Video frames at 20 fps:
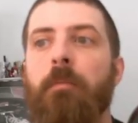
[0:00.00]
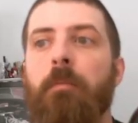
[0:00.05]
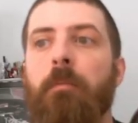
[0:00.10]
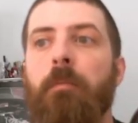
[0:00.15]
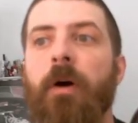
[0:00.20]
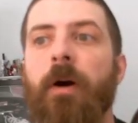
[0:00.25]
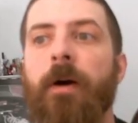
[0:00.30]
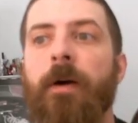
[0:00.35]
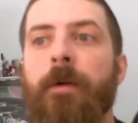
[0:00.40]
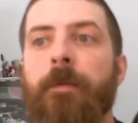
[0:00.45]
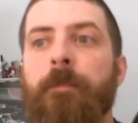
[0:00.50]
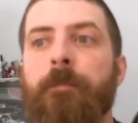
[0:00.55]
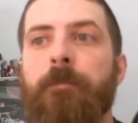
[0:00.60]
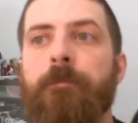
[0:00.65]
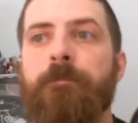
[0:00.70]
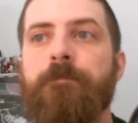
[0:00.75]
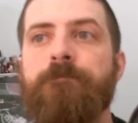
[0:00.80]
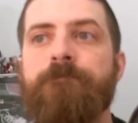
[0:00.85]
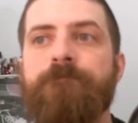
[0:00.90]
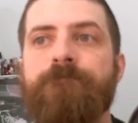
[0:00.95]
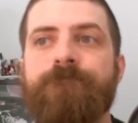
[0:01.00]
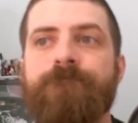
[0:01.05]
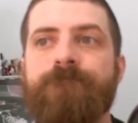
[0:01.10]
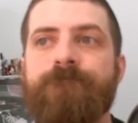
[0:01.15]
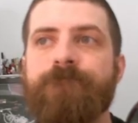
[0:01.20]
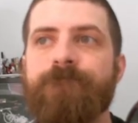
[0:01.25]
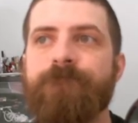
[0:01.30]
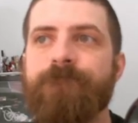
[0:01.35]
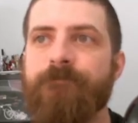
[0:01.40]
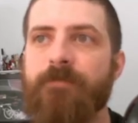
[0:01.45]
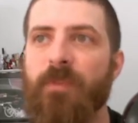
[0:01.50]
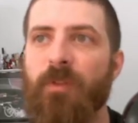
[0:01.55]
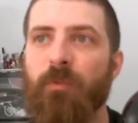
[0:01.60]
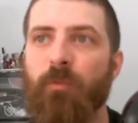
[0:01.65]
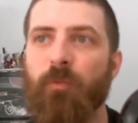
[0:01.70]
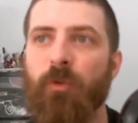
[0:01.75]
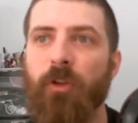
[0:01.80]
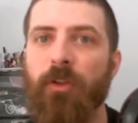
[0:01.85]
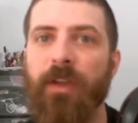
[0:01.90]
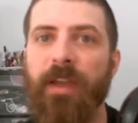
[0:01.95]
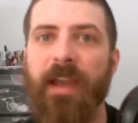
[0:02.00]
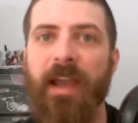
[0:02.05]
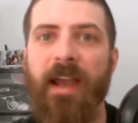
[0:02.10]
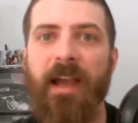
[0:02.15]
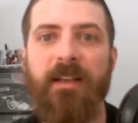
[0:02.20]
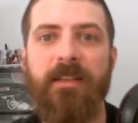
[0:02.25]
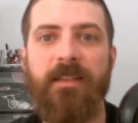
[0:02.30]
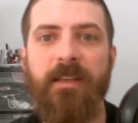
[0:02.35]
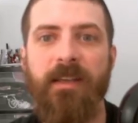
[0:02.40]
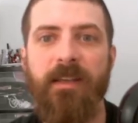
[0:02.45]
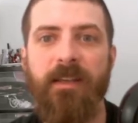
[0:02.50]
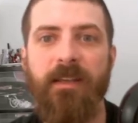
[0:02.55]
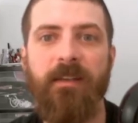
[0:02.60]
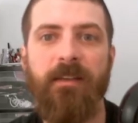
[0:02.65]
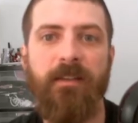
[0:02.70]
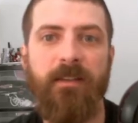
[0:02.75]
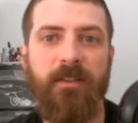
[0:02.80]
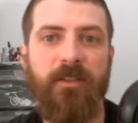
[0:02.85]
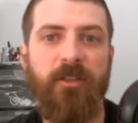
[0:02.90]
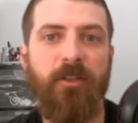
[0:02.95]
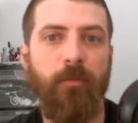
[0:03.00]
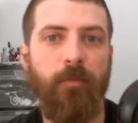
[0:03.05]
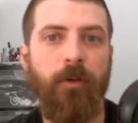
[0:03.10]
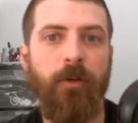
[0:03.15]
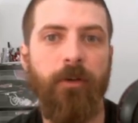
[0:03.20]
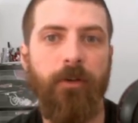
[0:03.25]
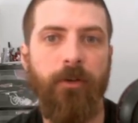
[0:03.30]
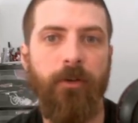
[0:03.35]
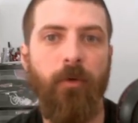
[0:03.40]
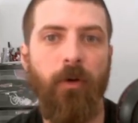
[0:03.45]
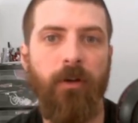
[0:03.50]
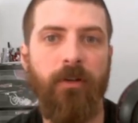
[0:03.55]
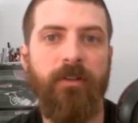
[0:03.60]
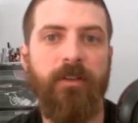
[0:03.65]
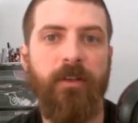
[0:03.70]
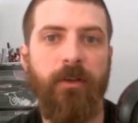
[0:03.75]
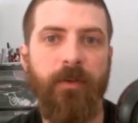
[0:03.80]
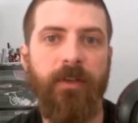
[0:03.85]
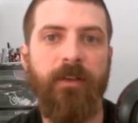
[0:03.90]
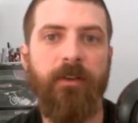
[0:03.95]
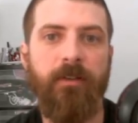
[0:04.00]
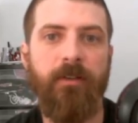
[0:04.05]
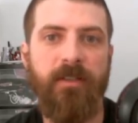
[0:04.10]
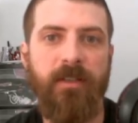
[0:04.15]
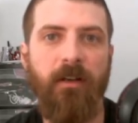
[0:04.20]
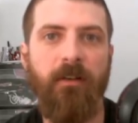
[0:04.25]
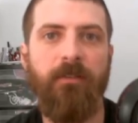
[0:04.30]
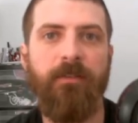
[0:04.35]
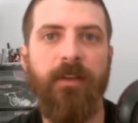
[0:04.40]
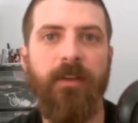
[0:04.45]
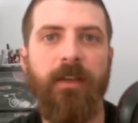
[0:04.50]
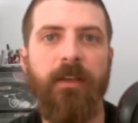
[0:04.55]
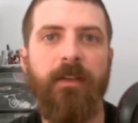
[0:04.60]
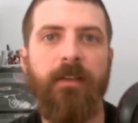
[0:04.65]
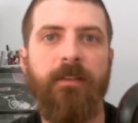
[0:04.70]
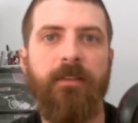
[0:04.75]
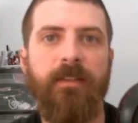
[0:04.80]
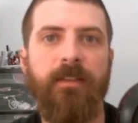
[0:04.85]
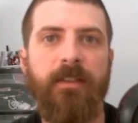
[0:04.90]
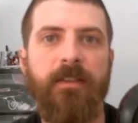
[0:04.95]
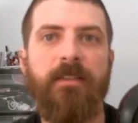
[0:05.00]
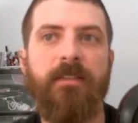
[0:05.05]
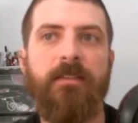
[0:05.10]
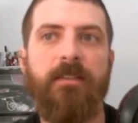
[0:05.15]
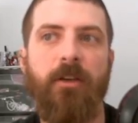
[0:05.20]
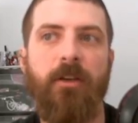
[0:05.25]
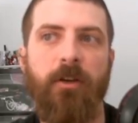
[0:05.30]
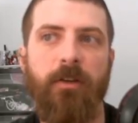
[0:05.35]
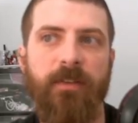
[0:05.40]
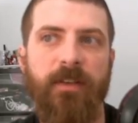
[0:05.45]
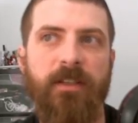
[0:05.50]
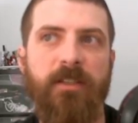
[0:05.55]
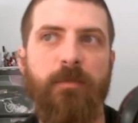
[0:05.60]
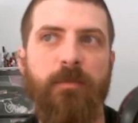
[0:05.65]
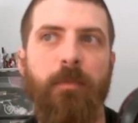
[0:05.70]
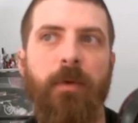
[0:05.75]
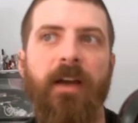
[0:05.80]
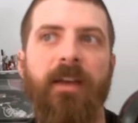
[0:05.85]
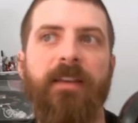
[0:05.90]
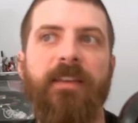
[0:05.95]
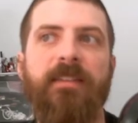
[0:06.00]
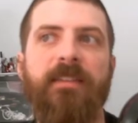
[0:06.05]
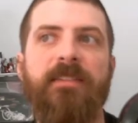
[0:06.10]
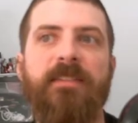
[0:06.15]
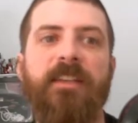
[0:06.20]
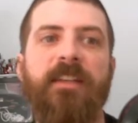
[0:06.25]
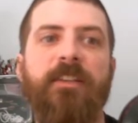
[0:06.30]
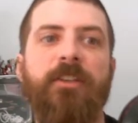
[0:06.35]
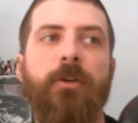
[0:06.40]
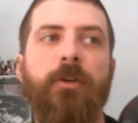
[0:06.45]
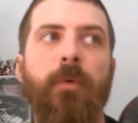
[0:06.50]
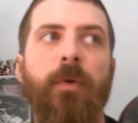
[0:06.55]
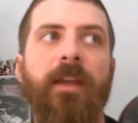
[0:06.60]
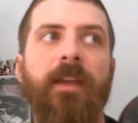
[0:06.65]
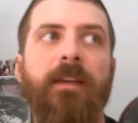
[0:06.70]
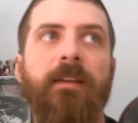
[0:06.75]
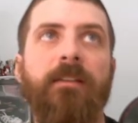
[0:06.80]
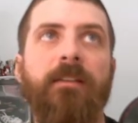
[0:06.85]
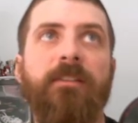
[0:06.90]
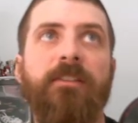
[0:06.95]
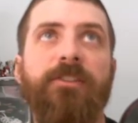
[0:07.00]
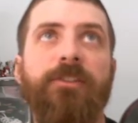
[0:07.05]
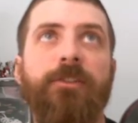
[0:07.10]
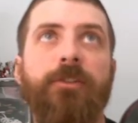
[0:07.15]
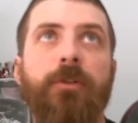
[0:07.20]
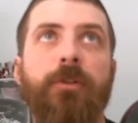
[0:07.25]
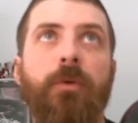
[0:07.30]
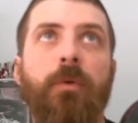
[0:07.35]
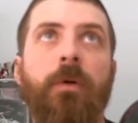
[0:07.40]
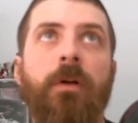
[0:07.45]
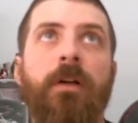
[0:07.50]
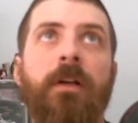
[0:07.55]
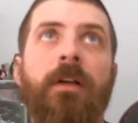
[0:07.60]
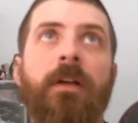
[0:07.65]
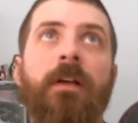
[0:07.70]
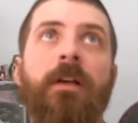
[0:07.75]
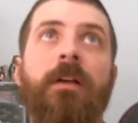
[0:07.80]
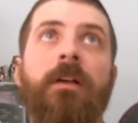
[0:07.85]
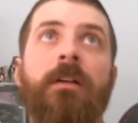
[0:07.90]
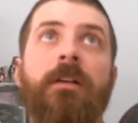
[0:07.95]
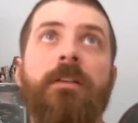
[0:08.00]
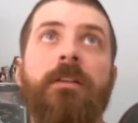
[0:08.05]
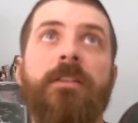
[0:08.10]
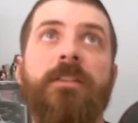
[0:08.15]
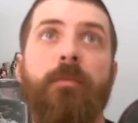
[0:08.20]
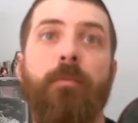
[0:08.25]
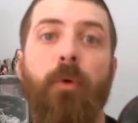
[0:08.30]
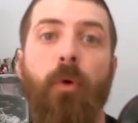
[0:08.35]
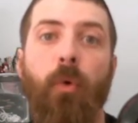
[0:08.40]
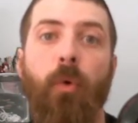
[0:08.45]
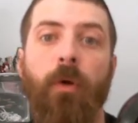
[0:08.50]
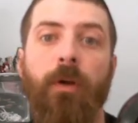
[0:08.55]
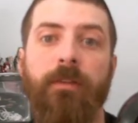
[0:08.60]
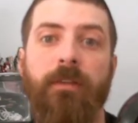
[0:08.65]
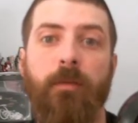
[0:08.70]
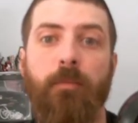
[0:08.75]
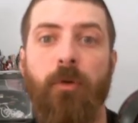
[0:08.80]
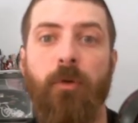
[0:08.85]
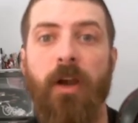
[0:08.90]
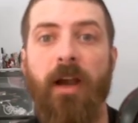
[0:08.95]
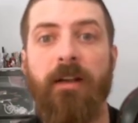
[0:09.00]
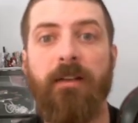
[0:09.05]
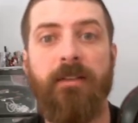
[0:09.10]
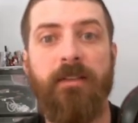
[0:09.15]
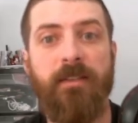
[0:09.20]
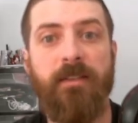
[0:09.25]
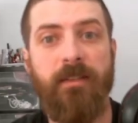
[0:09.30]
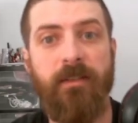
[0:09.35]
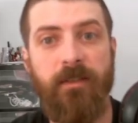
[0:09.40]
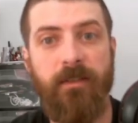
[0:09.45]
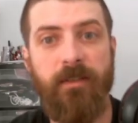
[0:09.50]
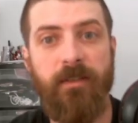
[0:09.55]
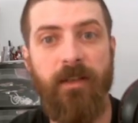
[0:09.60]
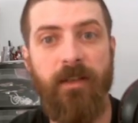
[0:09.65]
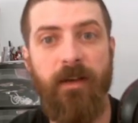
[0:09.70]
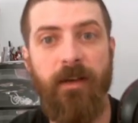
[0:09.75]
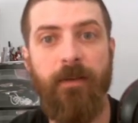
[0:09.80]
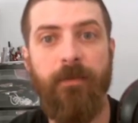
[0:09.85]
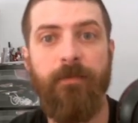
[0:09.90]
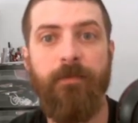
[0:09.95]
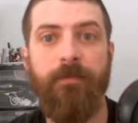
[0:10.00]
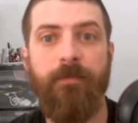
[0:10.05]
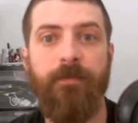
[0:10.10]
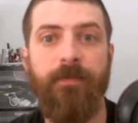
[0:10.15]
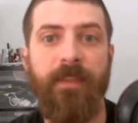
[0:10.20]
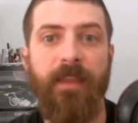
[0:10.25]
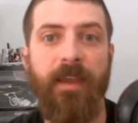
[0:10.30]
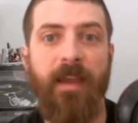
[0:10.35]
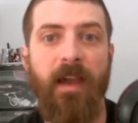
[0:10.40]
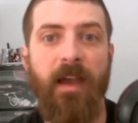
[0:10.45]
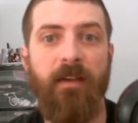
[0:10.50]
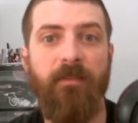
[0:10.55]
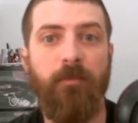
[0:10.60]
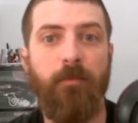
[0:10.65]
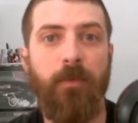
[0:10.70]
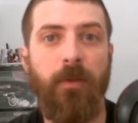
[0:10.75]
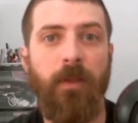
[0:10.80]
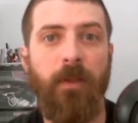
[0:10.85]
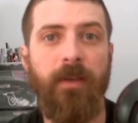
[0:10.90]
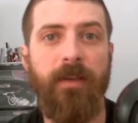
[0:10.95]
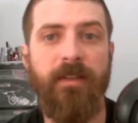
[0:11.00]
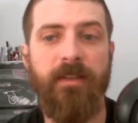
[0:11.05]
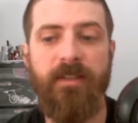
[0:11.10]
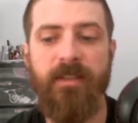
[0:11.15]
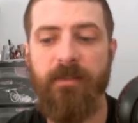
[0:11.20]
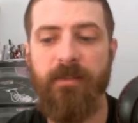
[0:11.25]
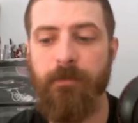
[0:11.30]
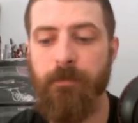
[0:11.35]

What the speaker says: But really, as a consumer, you are doing yourself a disservice by continuing to support the practices that they have in place.